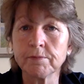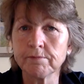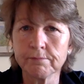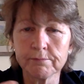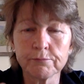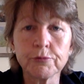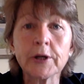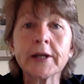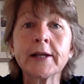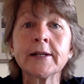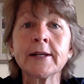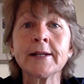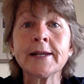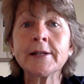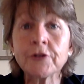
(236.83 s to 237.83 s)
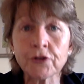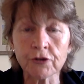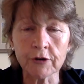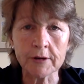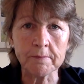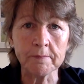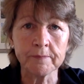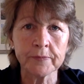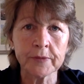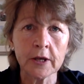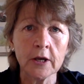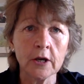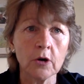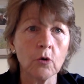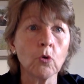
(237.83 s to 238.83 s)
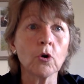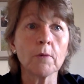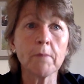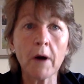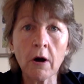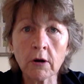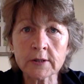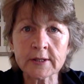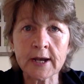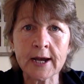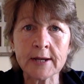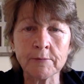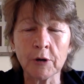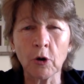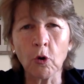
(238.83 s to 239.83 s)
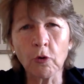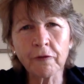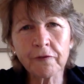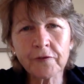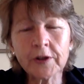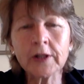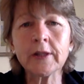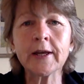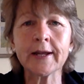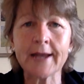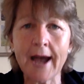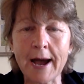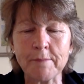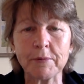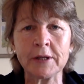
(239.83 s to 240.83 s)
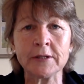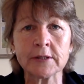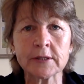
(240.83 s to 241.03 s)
bring in an interim or a part-timer, or fill the gap in